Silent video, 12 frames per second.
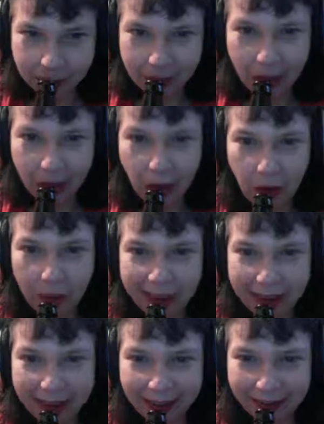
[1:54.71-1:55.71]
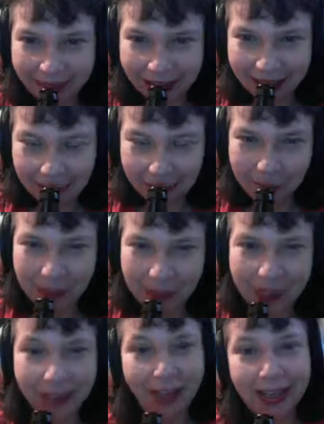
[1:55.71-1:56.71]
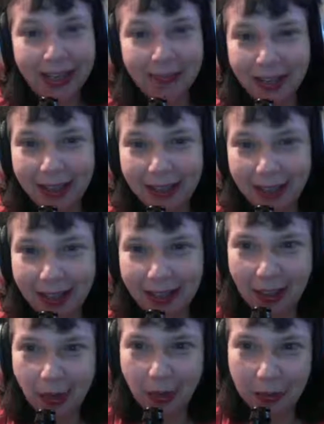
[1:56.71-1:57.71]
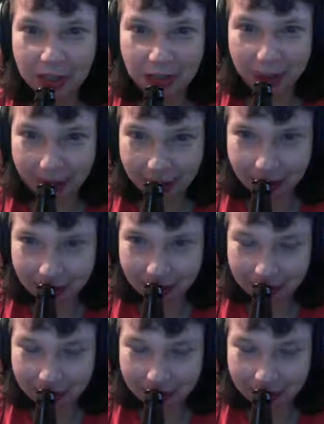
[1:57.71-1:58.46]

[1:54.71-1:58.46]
Oh my god. I know I keep saying that. OMGs.